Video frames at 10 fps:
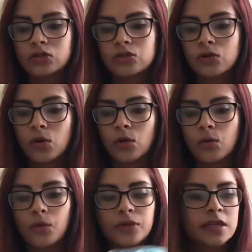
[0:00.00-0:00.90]
So
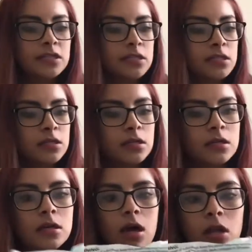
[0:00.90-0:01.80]
this
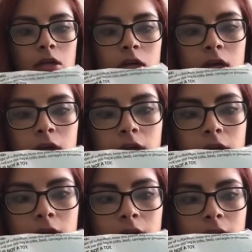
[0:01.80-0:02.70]
color
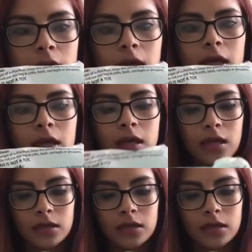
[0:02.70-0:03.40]
is,